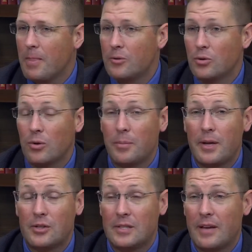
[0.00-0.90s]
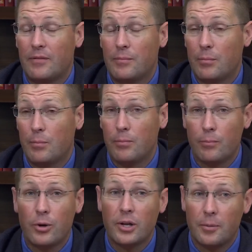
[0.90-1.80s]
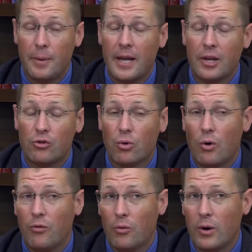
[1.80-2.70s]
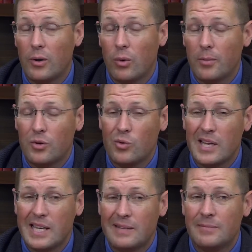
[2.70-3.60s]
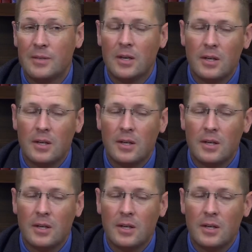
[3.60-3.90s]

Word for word: So the patients have pretty good pain control for anywhere between,